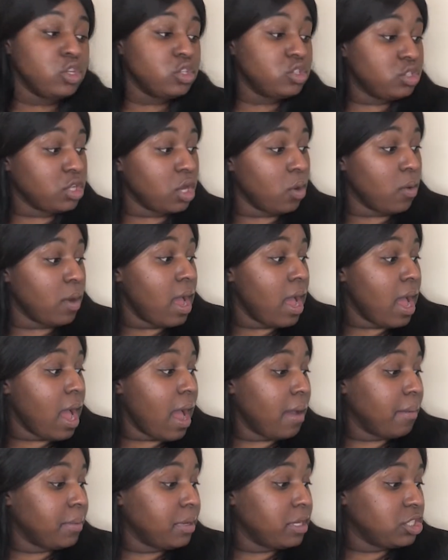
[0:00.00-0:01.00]
So
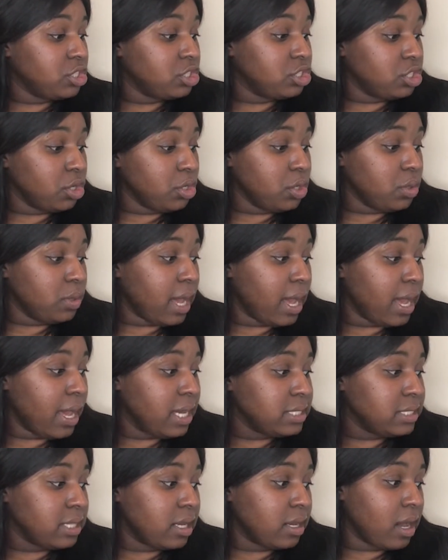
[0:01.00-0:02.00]
I'm going to show you
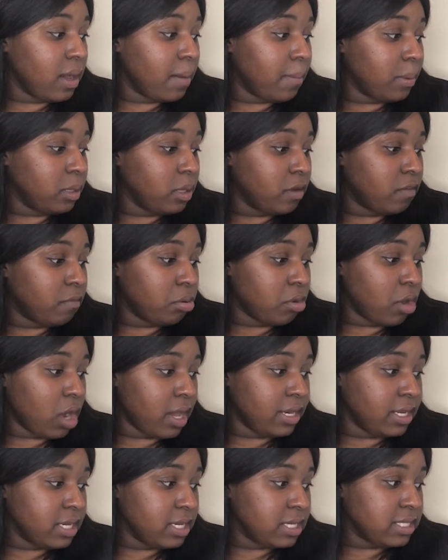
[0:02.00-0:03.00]
guys a couple of
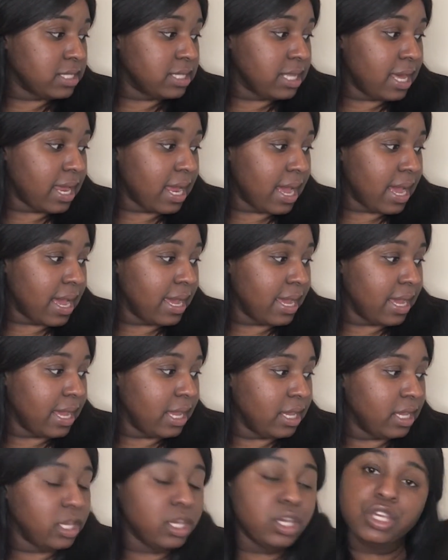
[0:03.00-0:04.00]
products that
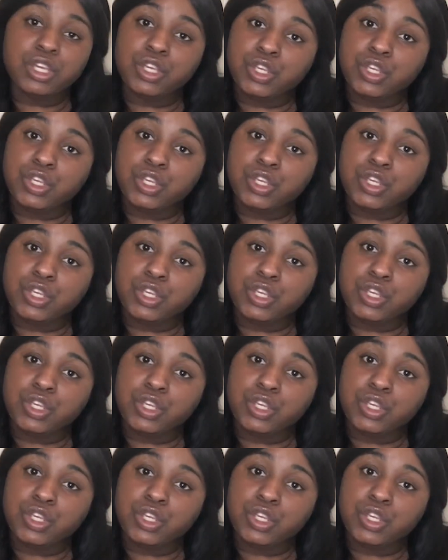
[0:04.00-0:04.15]
I